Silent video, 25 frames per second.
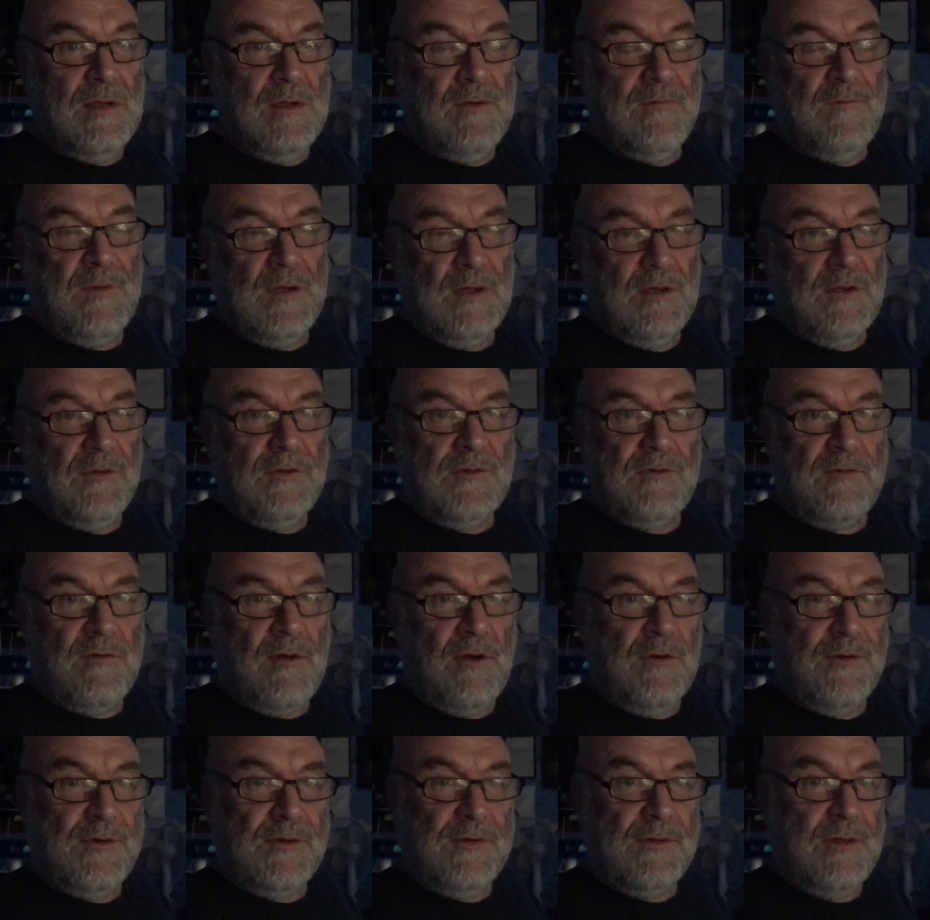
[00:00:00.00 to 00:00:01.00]
fingers
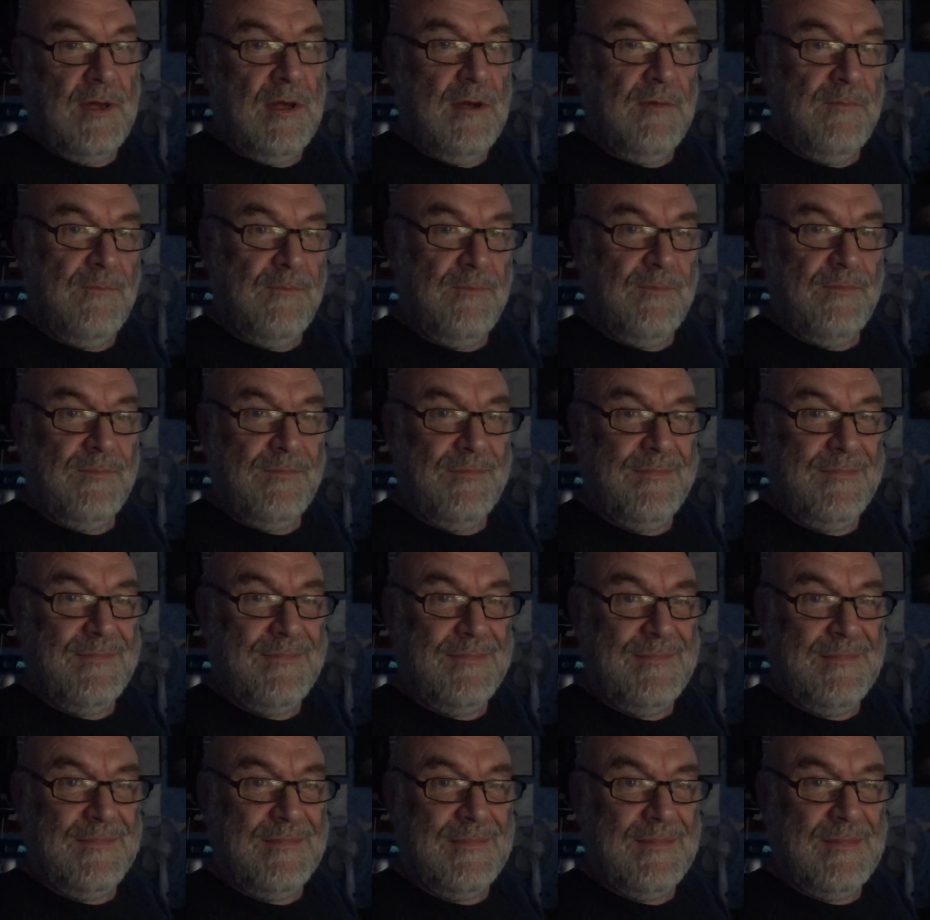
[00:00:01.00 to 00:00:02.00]
crossed that
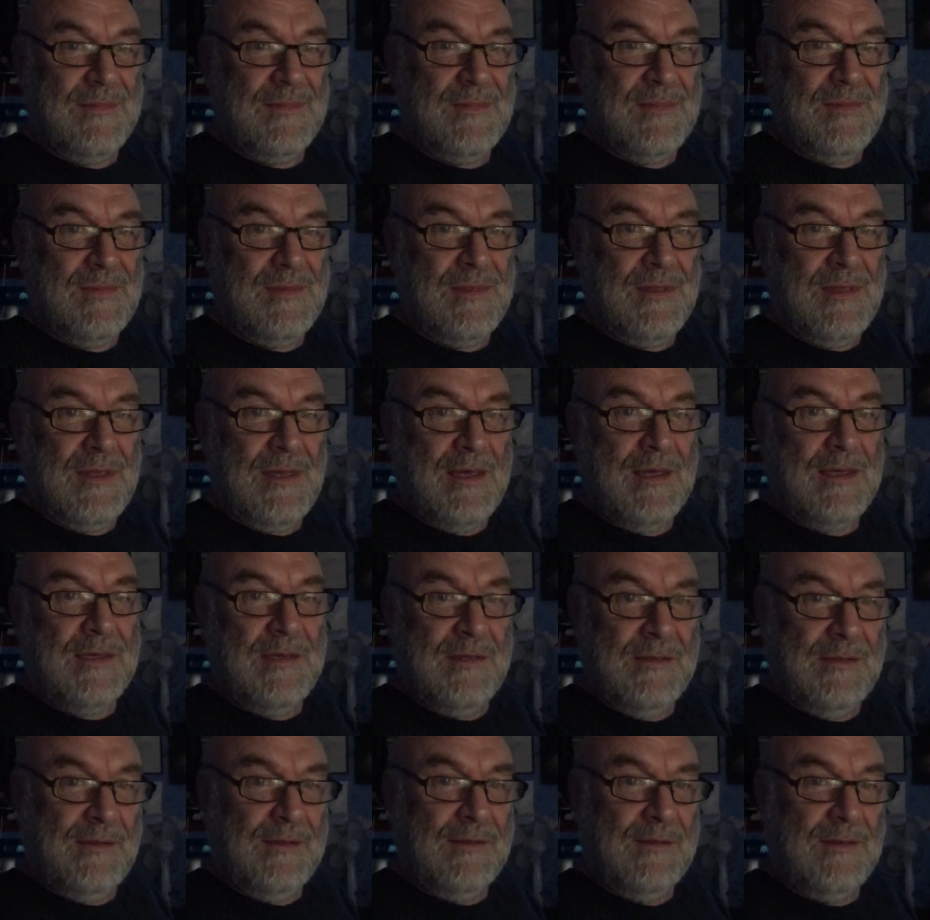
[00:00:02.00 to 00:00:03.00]
I
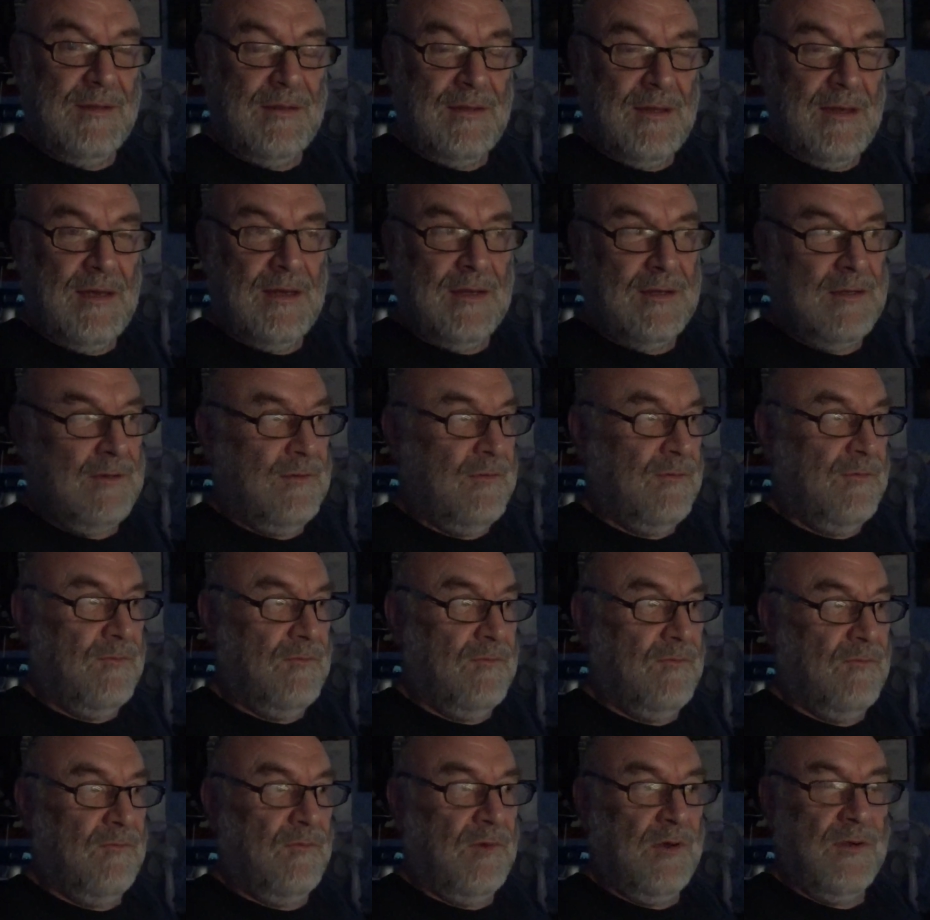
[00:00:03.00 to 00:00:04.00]
can
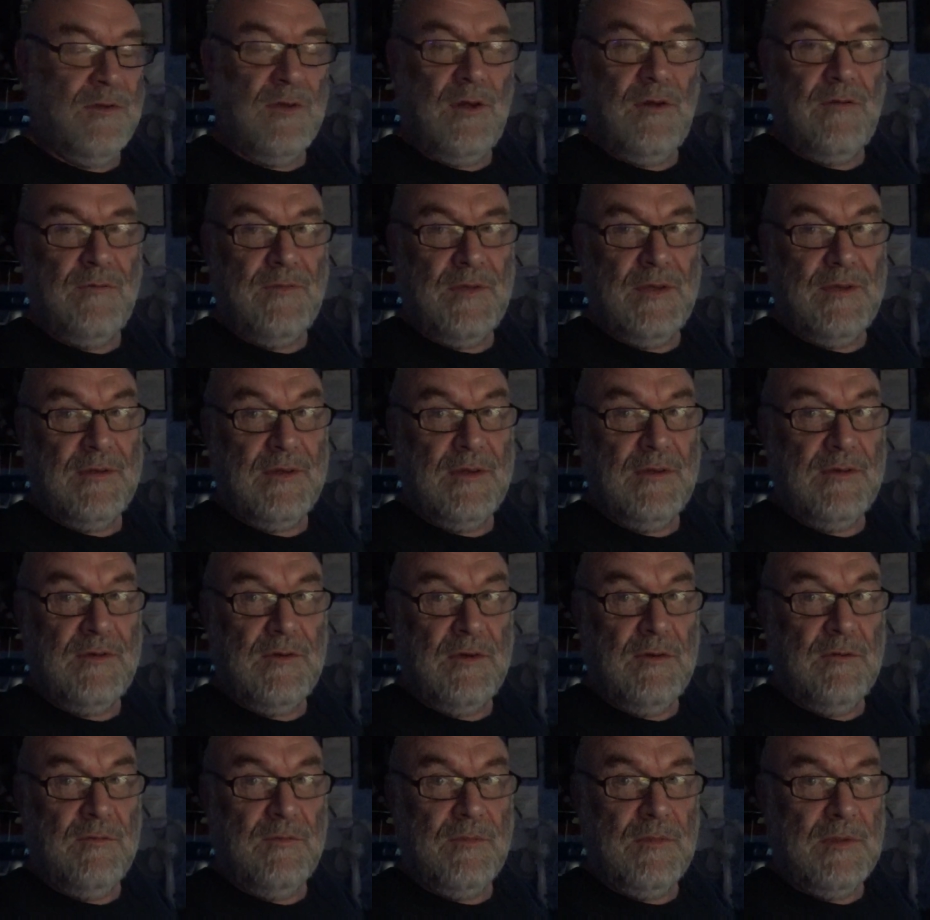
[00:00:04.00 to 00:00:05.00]
resolve this
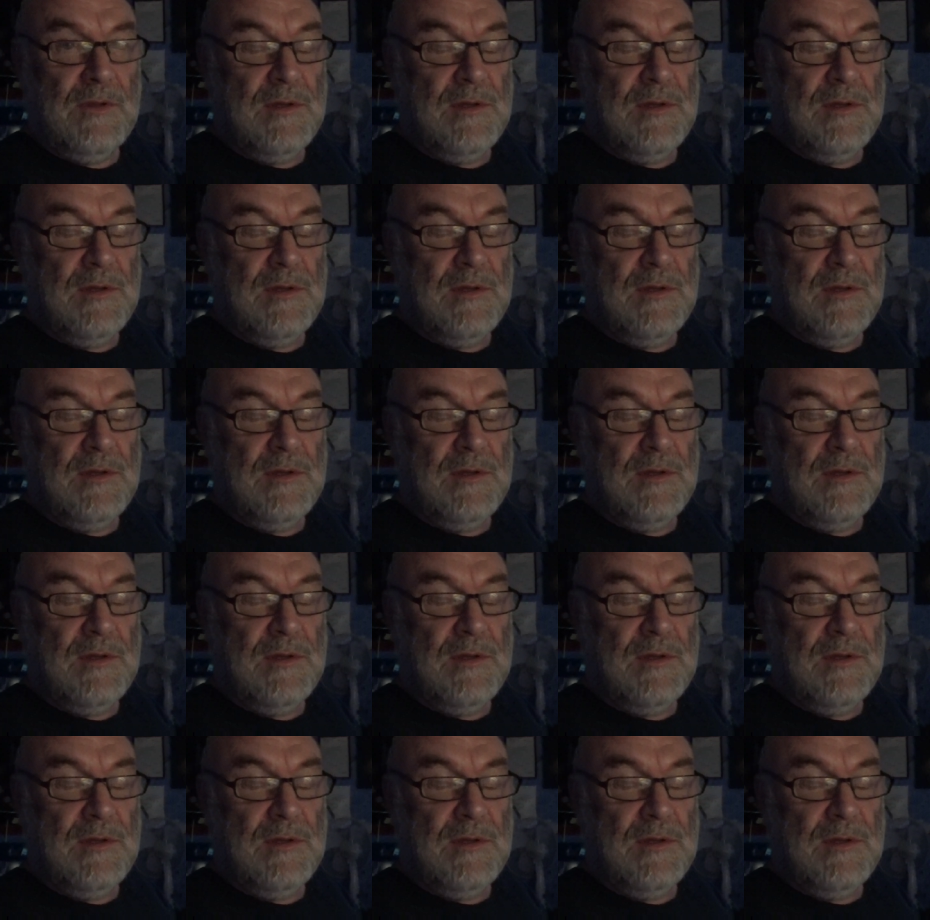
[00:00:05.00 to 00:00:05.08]
issue.